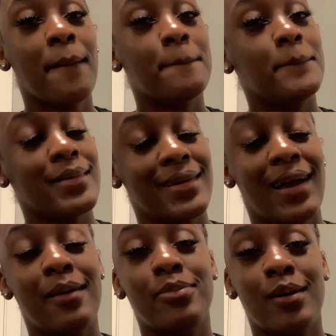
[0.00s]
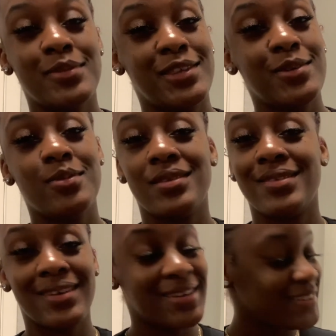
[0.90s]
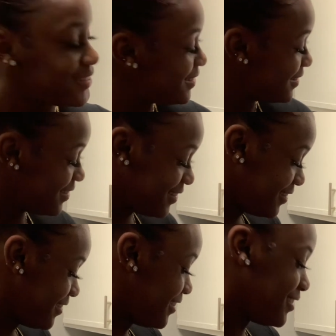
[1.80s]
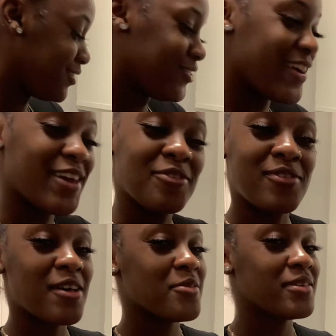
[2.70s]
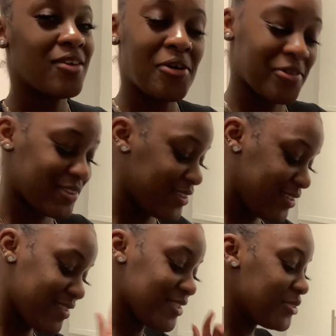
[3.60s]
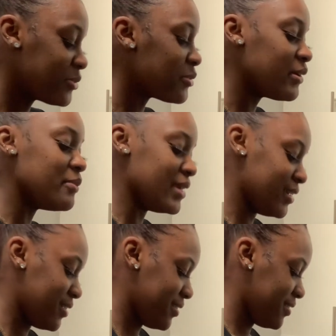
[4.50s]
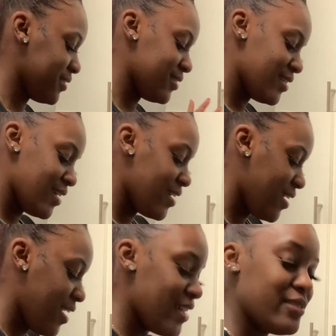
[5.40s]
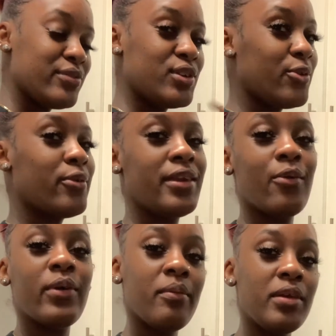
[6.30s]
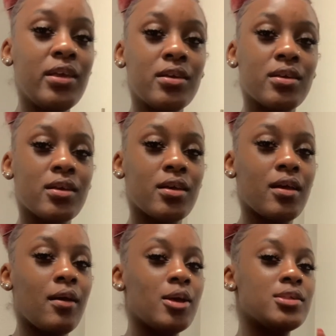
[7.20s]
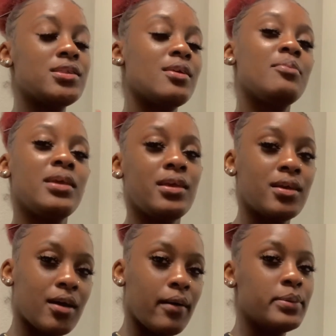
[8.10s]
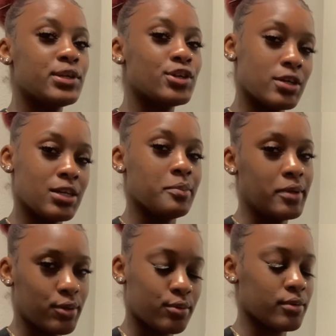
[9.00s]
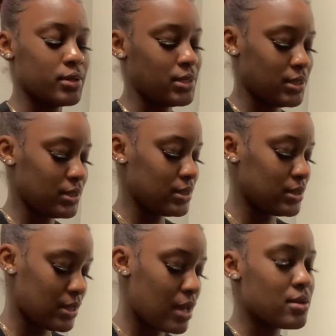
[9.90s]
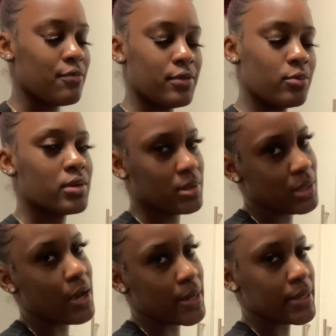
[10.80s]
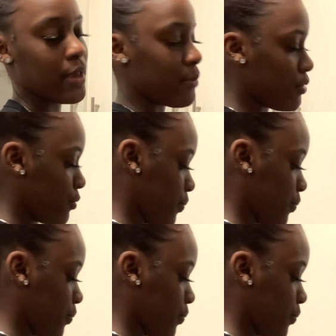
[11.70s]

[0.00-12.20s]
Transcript: But I promise you it's good. Just try to follow along. Just do it with me. And if you're doing it with me, send me a picture of your meal, because I definitely want to see how it came out.